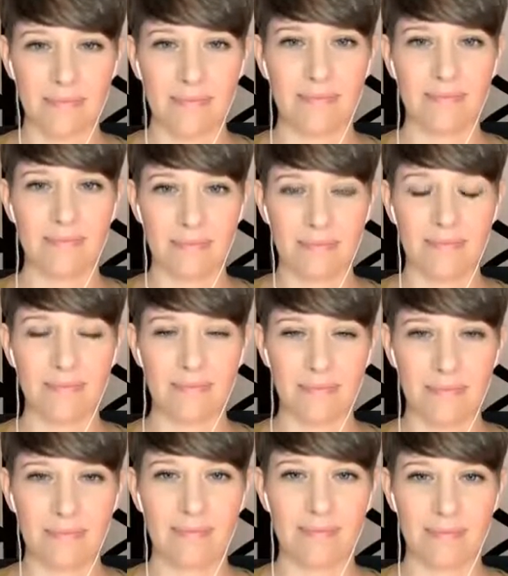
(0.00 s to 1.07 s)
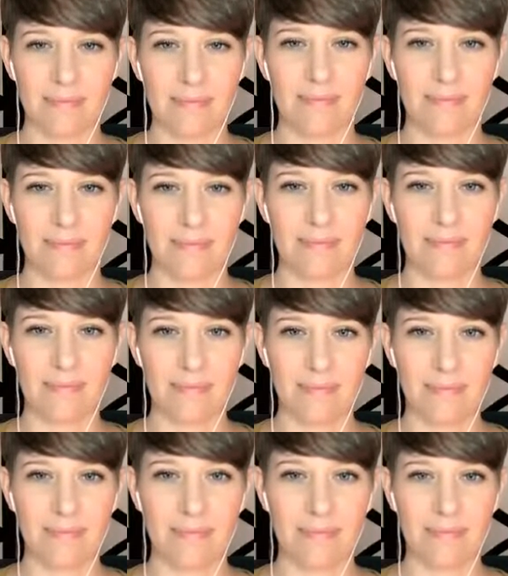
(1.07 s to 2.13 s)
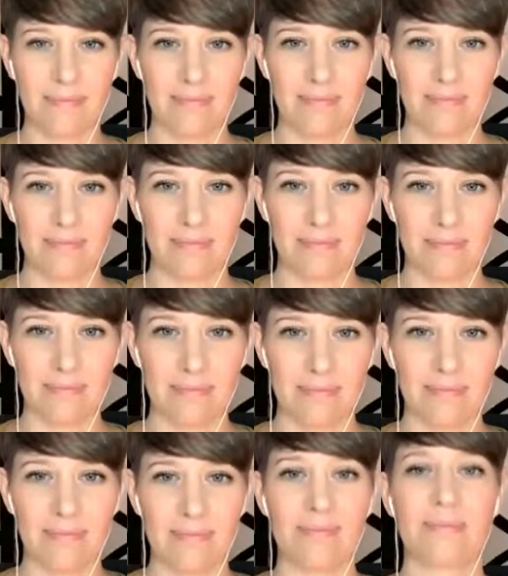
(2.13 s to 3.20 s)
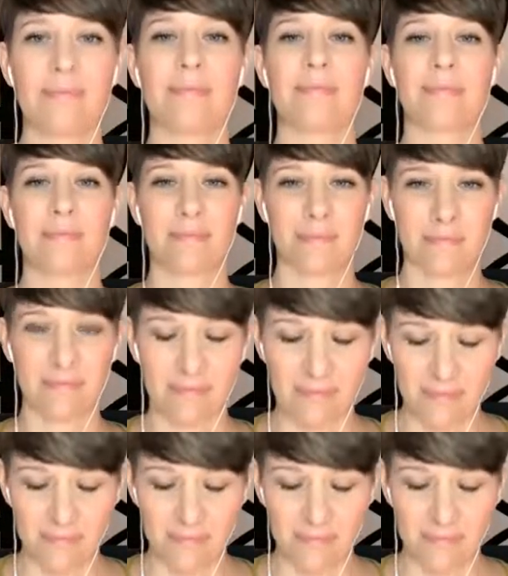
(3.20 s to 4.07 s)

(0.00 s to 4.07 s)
The person shown says nothing.